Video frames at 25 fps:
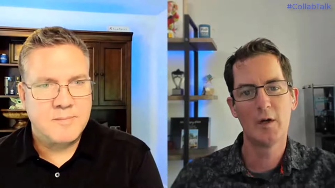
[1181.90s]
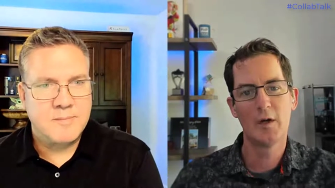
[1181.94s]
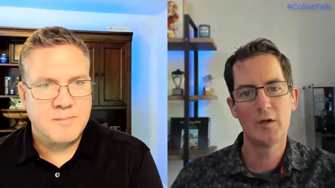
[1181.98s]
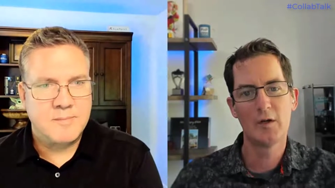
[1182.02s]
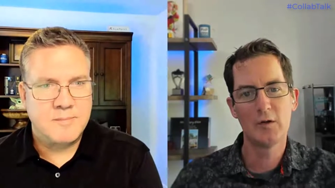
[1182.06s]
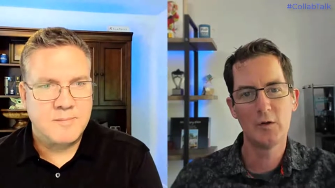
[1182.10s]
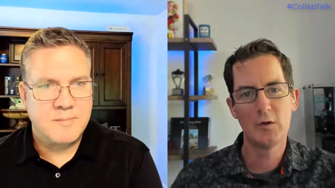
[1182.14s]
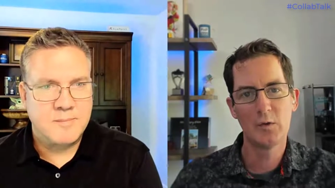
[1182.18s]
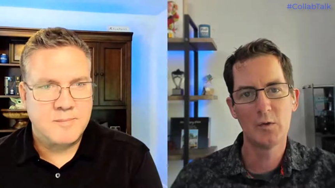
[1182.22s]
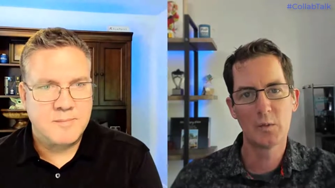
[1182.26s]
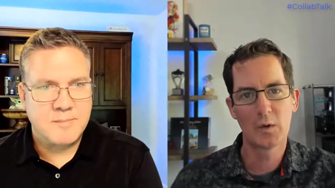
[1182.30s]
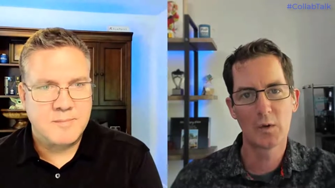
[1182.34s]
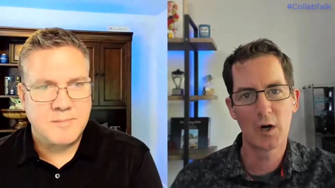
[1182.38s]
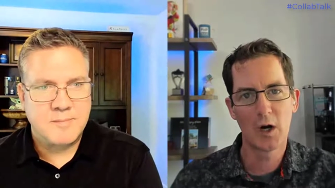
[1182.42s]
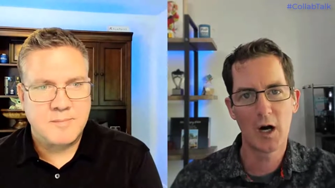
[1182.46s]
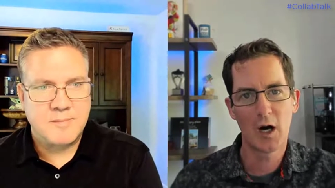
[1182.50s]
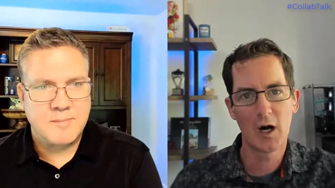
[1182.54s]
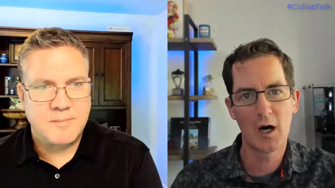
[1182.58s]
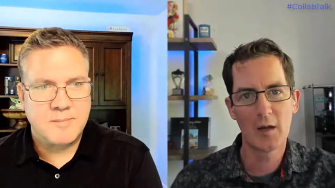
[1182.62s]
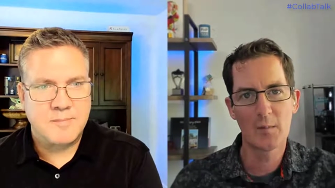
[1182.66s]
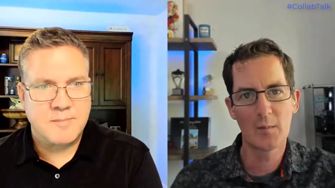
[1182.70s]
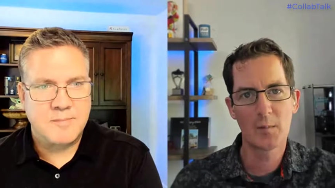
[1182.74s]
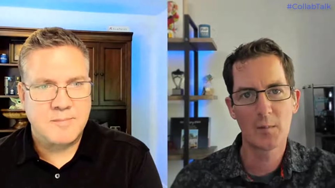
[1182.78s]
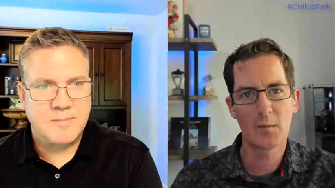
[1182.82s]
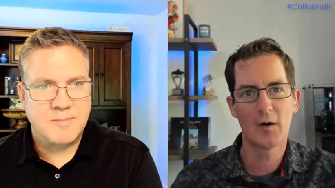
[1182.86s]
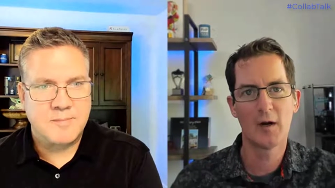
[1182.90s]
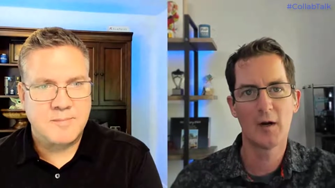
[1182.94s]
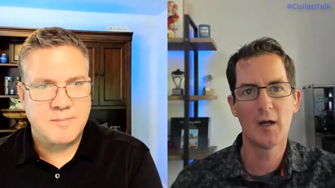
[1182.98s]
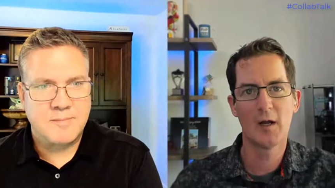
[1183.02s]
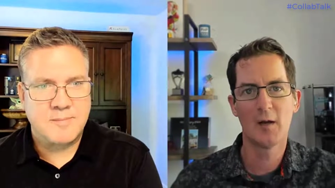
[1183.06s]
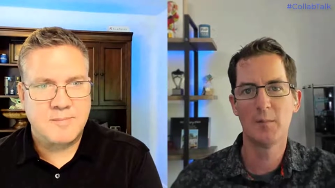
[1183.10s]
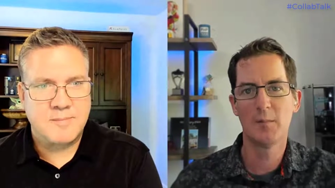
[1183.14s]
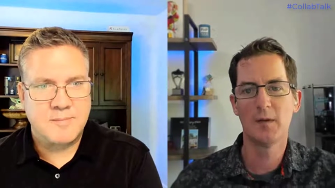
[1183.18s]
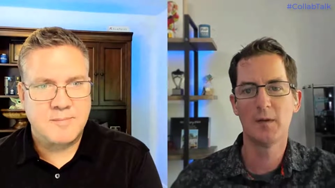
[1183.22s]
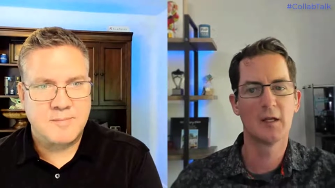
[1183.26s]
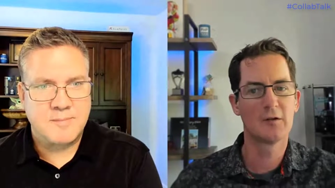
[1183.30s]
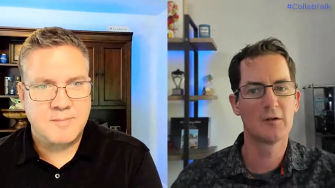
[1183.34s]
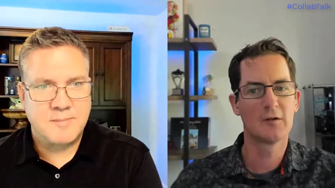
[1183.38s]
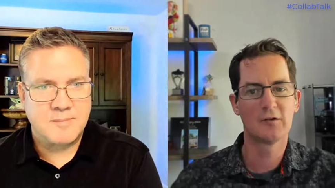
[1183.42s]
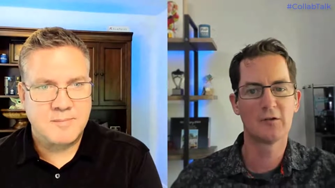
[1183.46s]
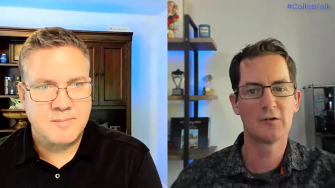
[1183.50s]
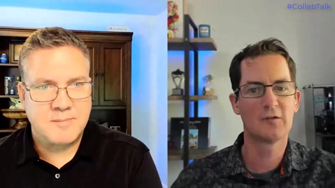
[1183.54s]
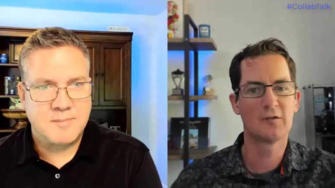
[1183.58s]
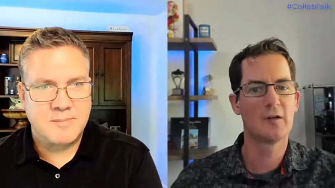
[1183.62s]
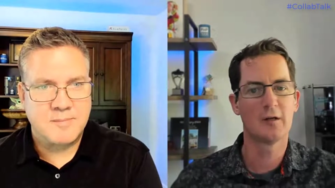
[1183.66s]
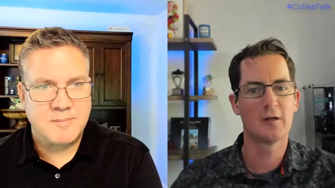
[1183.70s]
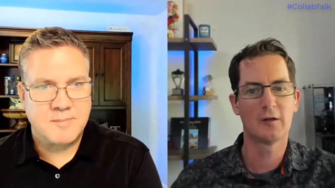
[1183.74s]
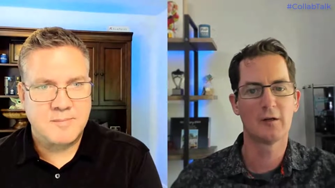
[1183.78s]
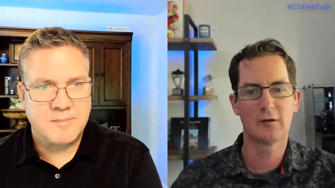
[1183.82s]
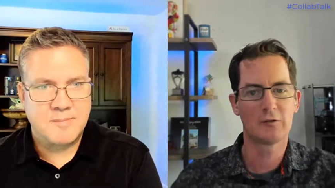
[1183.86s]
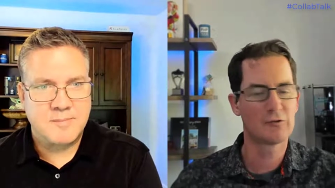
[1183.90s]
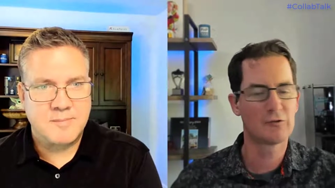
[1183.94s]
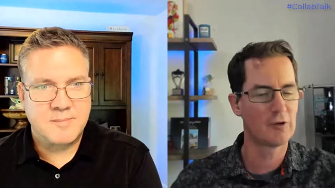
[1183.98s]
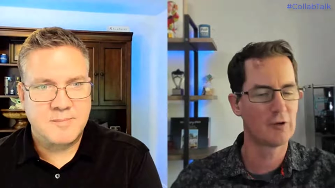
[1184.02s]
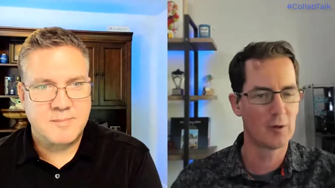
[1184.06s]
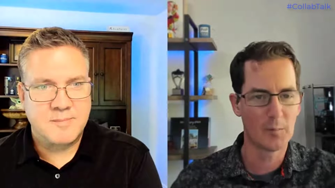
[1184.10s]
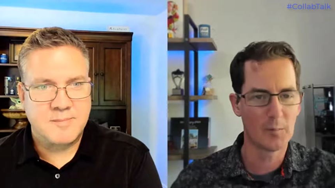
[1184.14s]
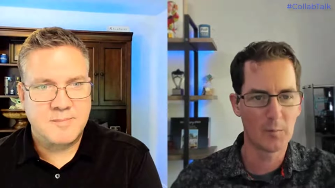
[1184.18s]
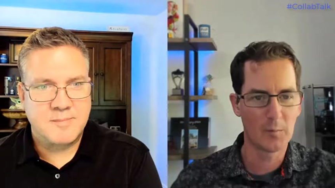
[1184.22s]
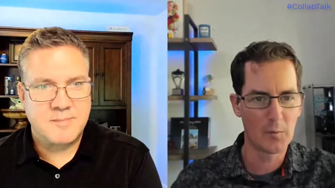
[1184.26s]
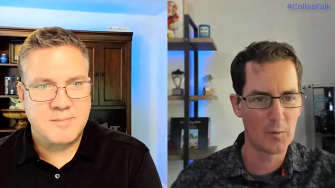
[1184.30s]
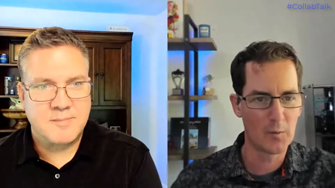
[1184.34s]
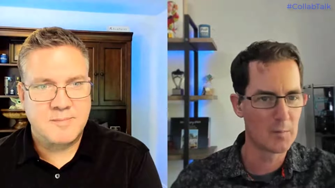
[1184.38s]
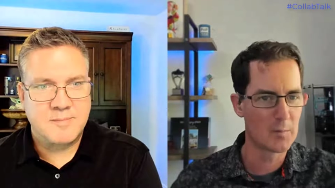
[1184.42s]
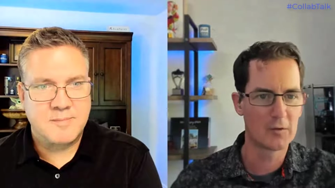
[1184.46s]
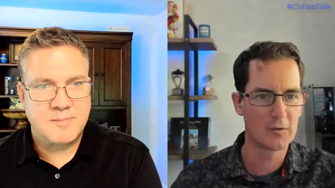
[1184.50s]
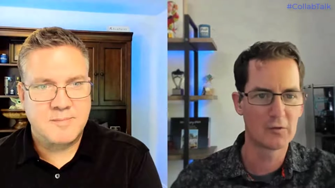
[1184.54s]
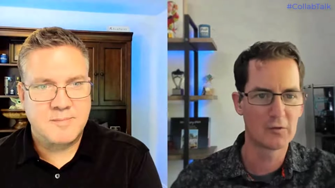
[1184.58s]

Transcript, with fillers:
Speaker 1: when you were on prem, and let's just take SharePoint,